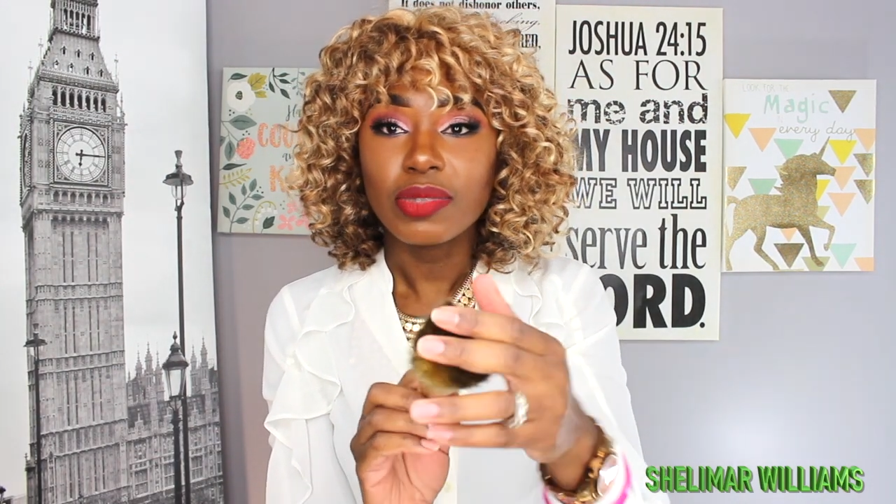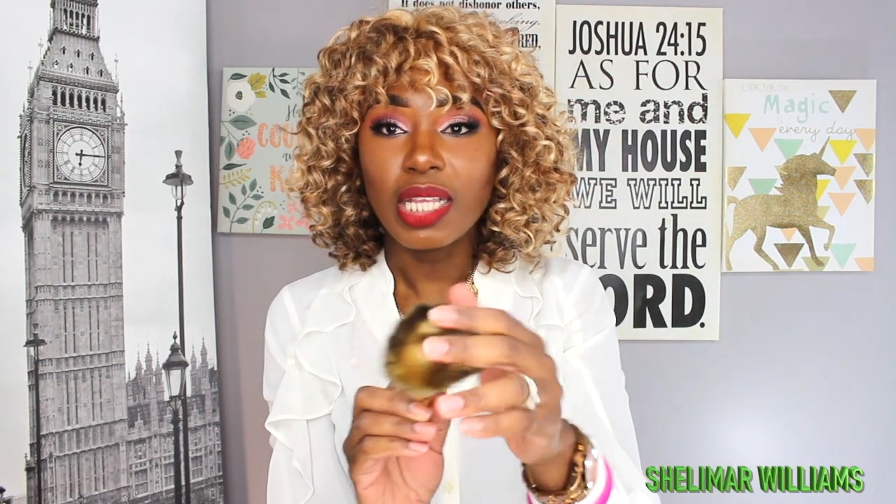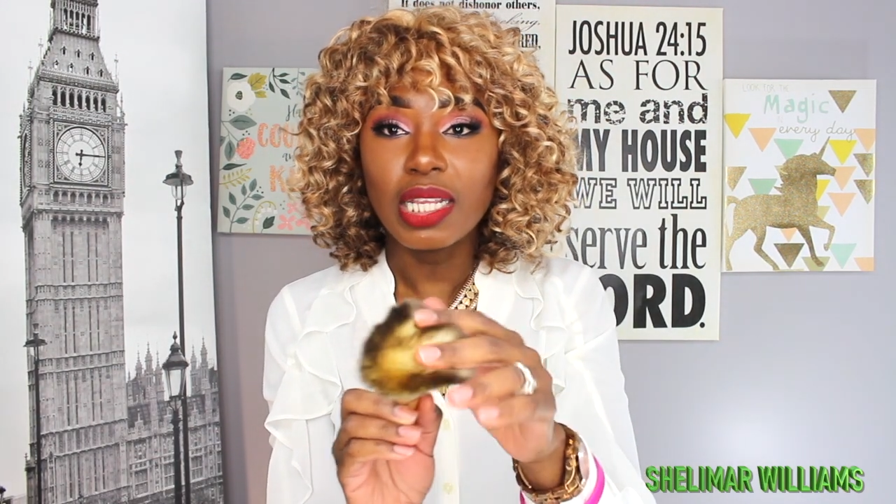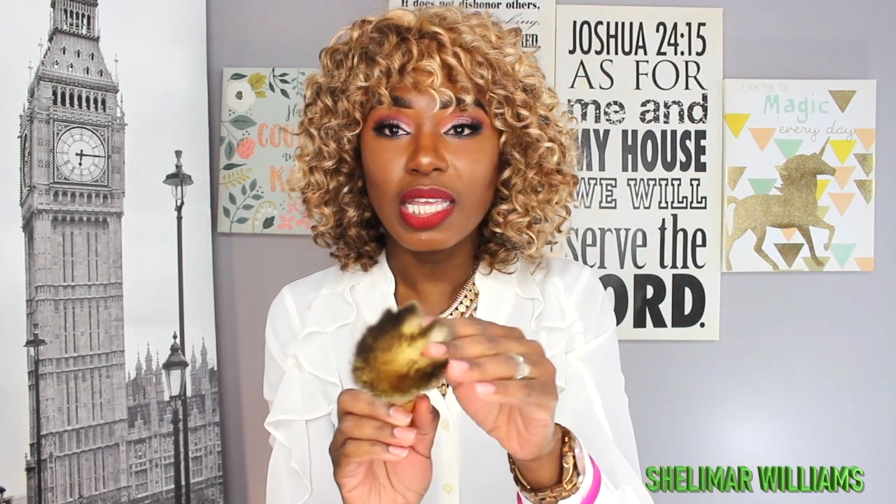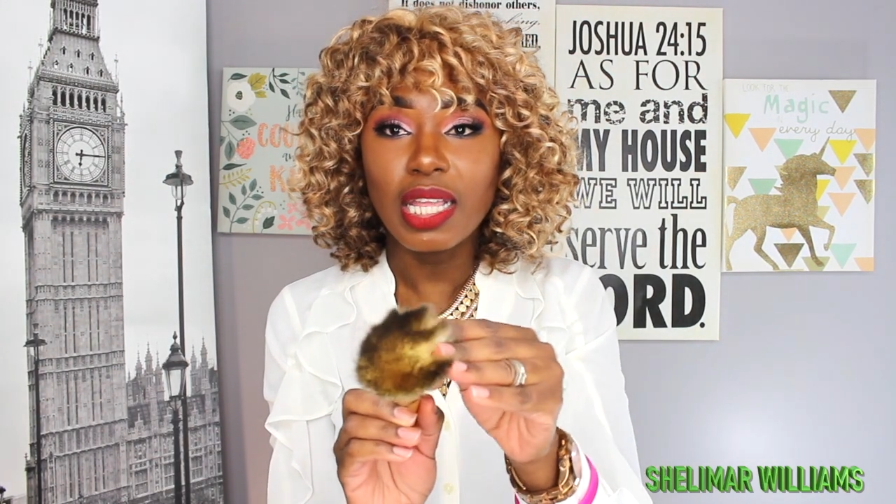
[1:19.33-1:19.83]

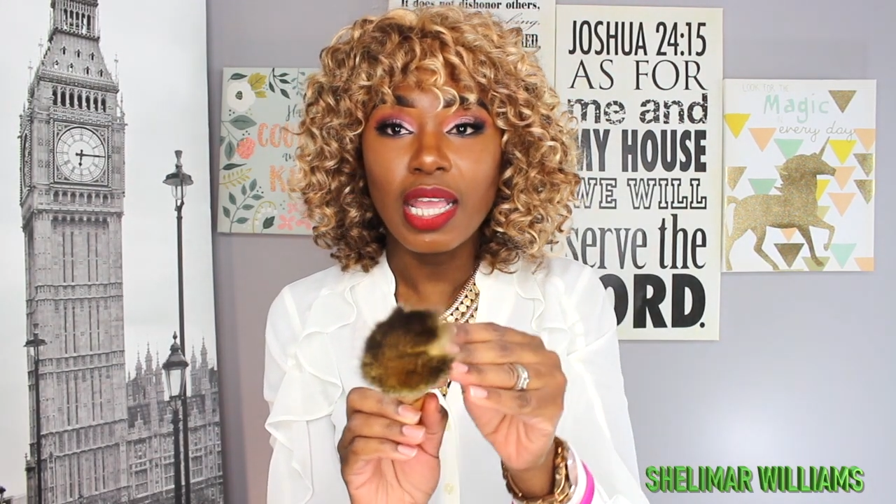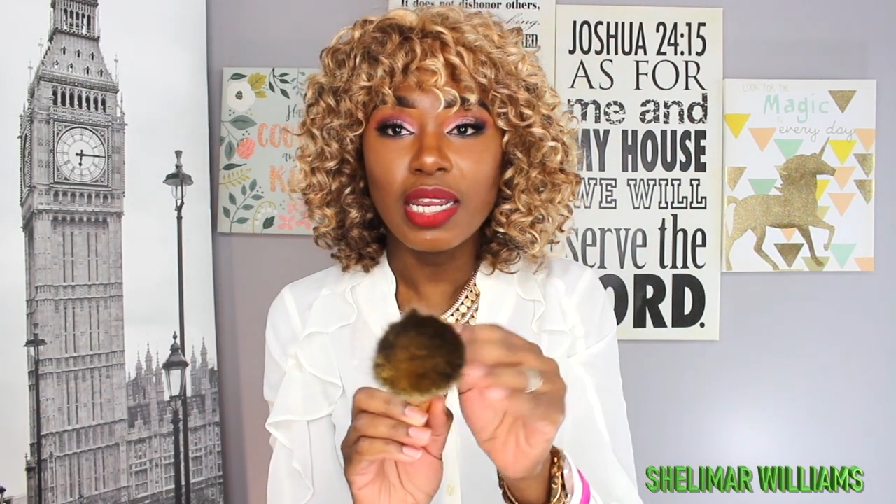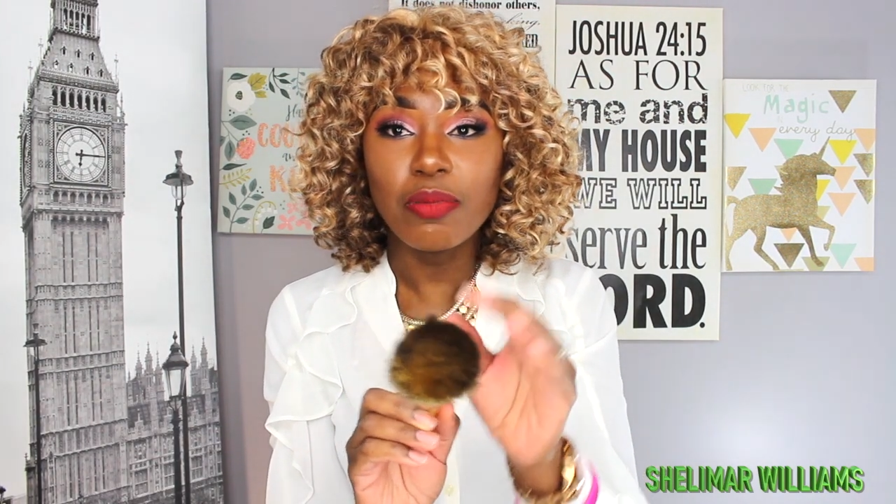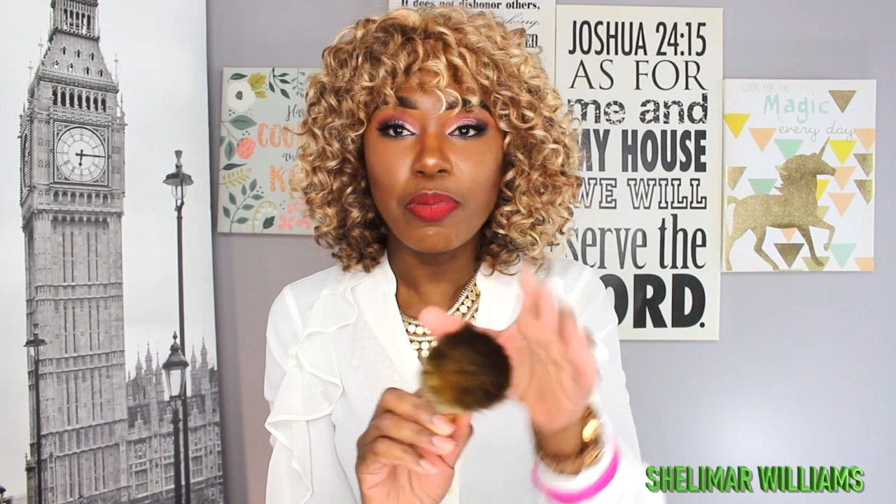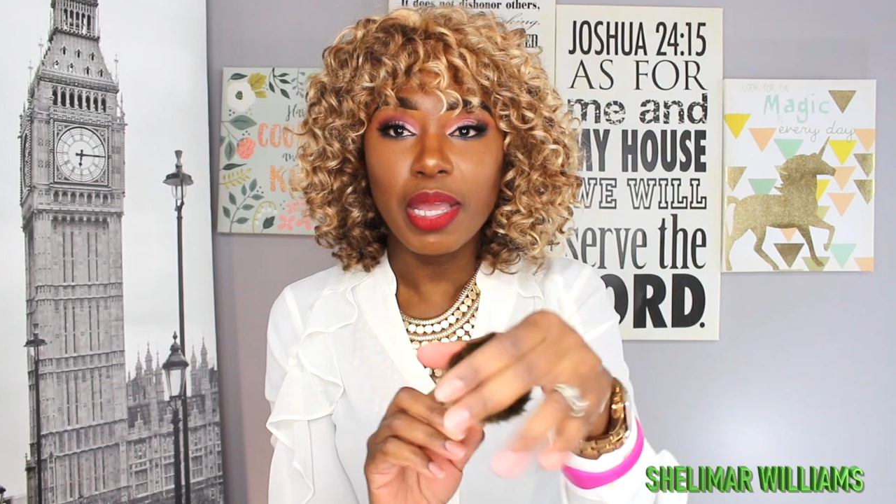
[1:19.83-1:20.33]
can it get
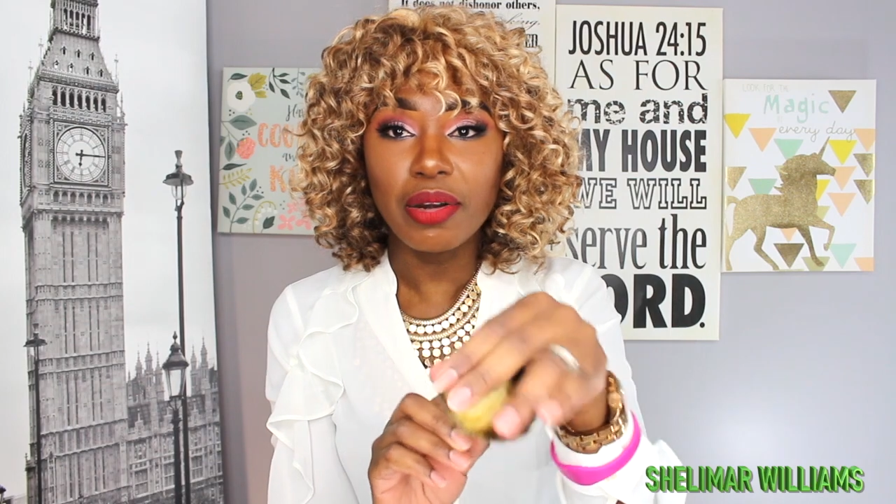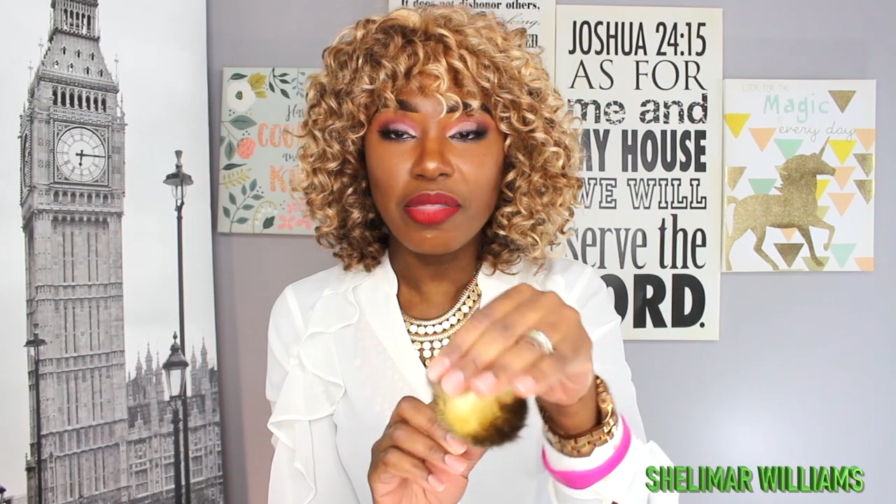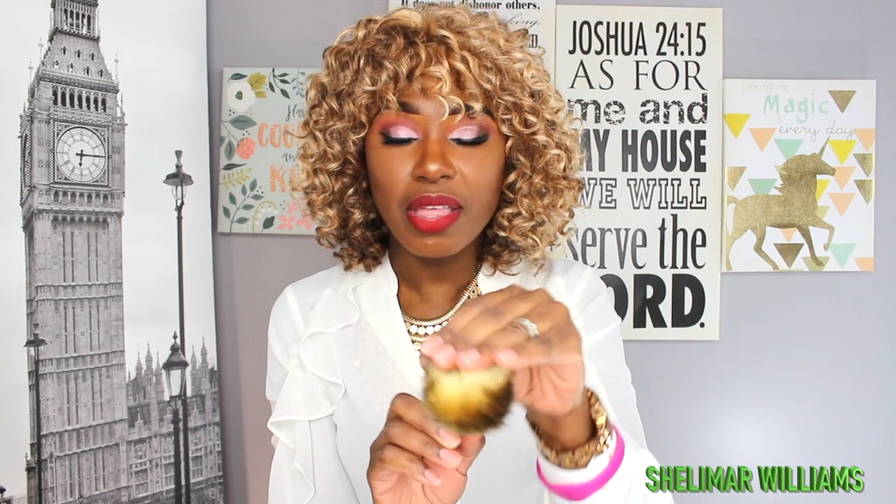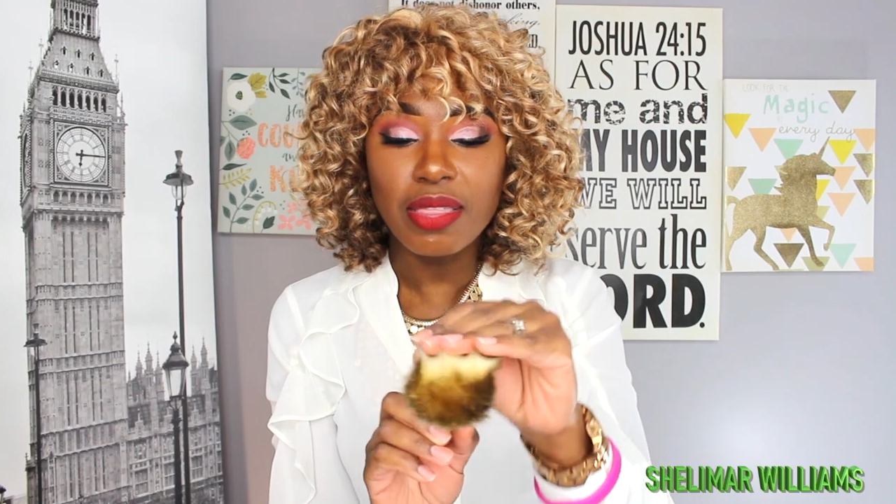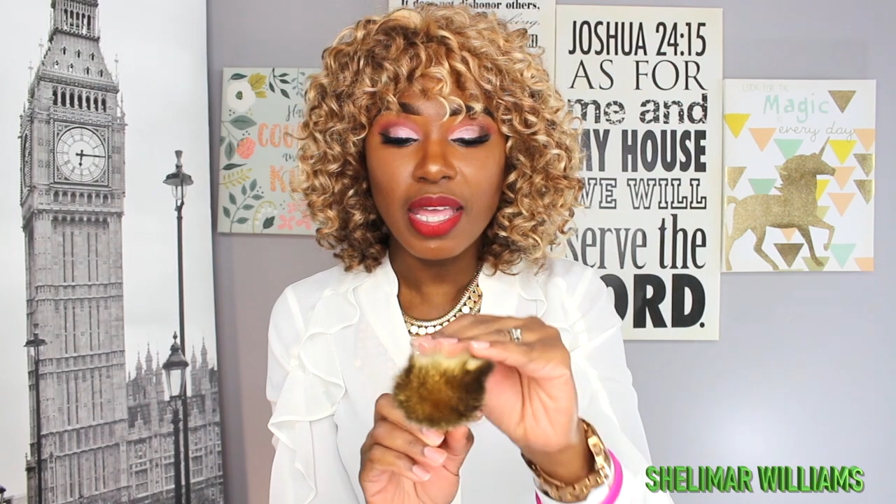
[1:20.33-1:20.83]
any better
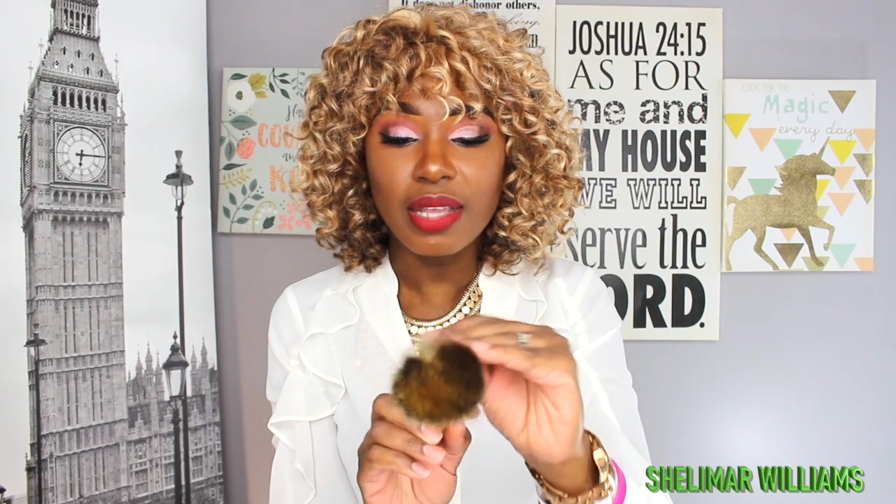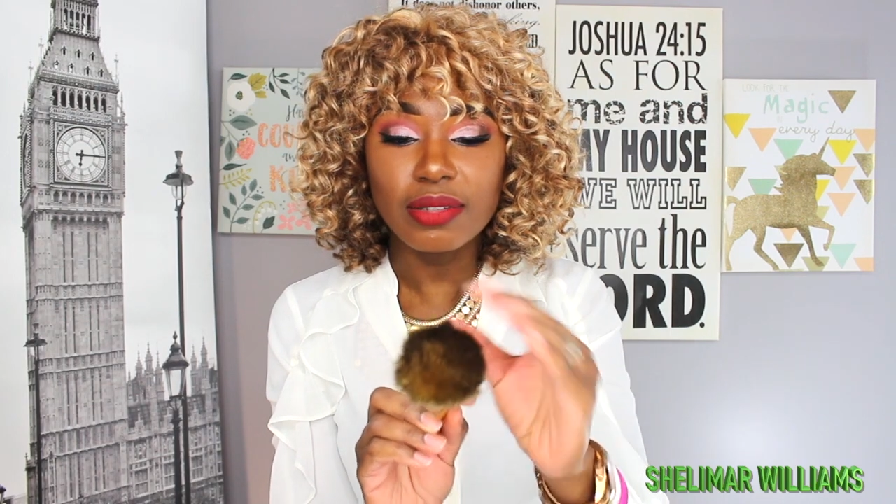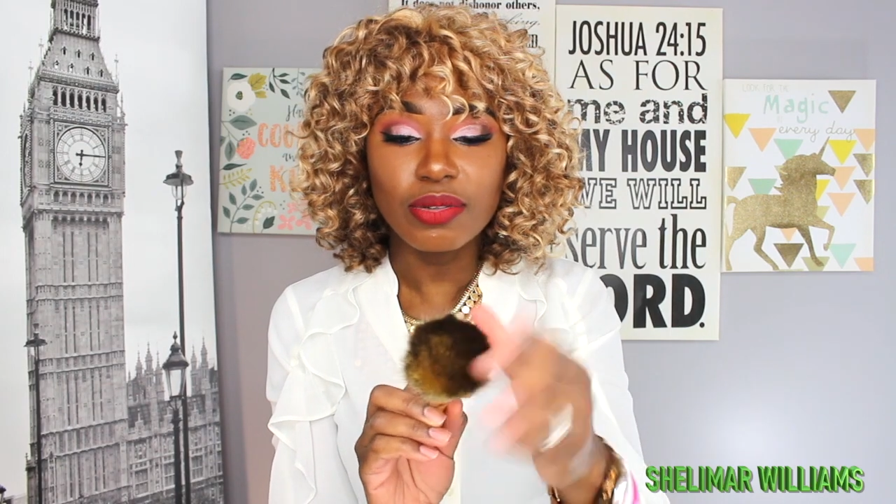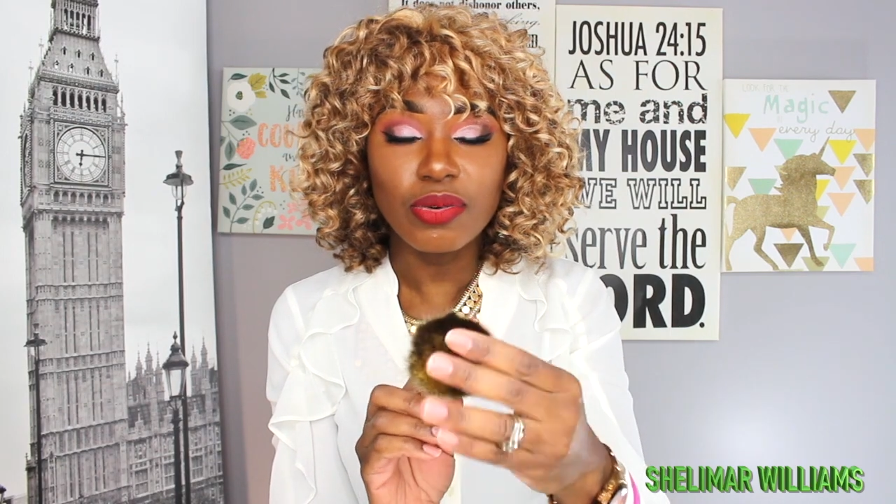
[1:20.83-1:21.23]
than that?